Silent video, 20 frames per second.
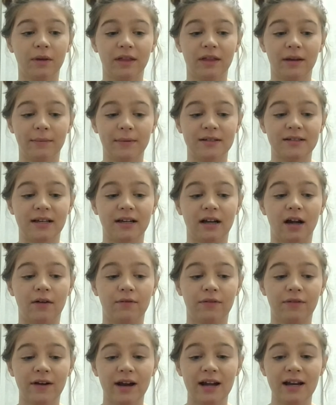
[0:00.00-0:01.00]
with that being said,
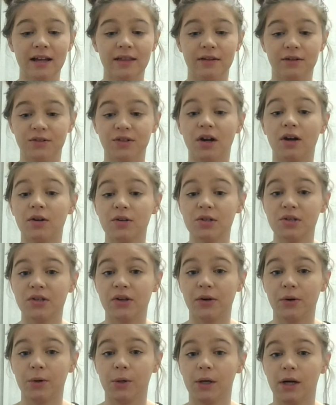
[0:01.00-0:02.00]
on Friday there's
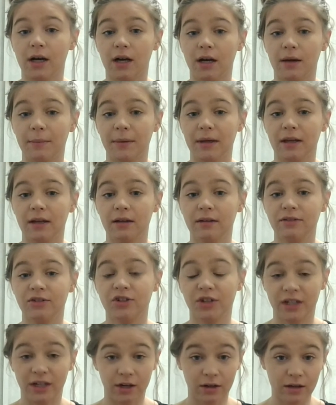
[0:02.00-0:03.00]
also um,
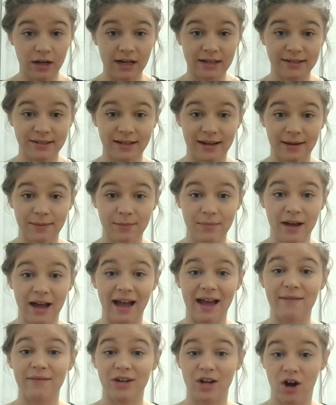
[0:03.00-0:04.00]
during your class time,
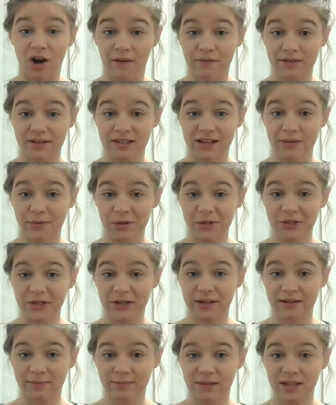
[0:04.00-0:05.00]
I have an office hour
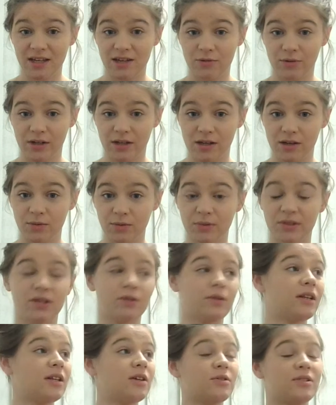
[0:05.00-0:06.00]
time that you can use.
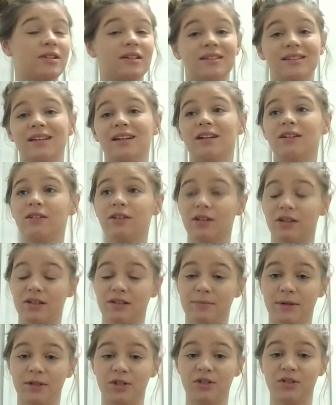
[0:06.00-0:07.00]
You can use as little or
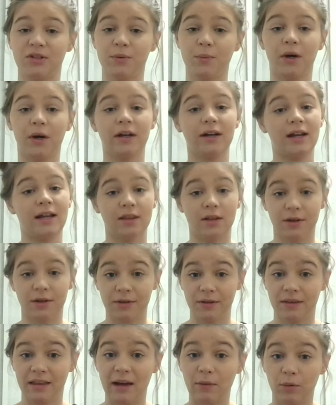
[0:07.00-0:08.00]
as much as you want, and
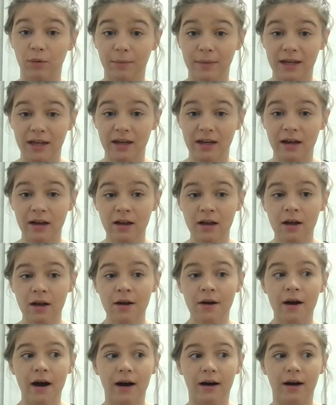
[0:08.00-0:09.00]
the, that will be
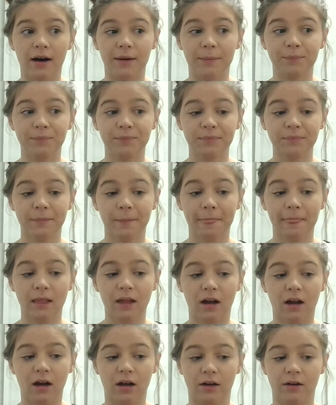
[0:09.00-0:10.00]
um,
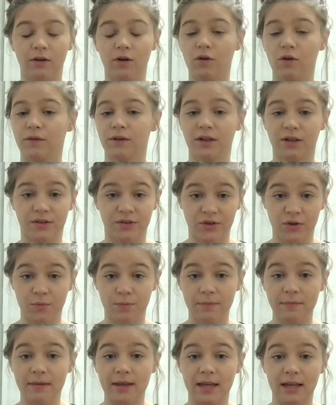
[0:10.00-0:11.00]
uh, over a
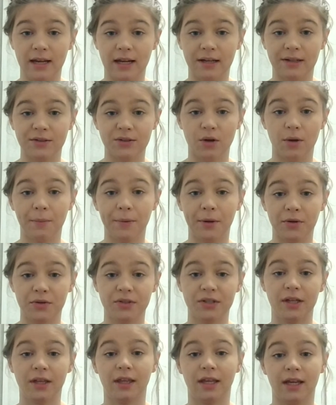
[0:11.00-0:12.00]
Zoom meeting, so I'll
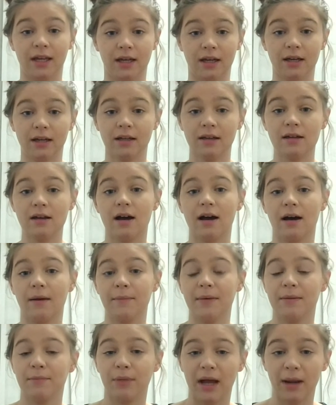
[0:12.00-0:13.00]
post a link
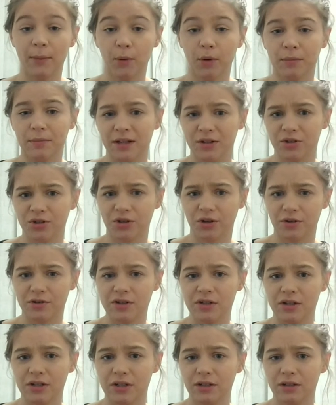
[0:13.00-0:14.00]
um, in Blackboard. Make sure
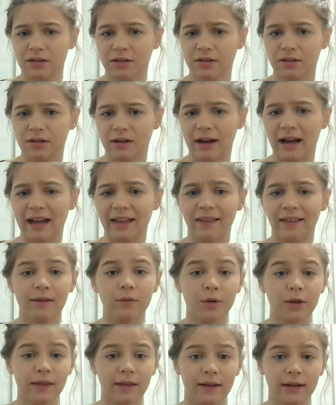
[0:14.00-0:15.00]
to
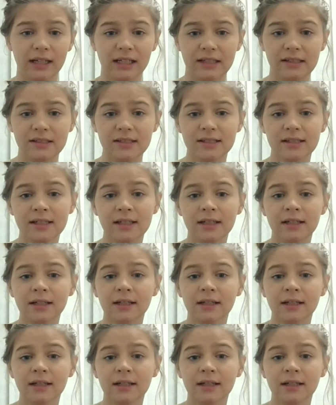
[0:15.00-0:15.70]
highlight where that is.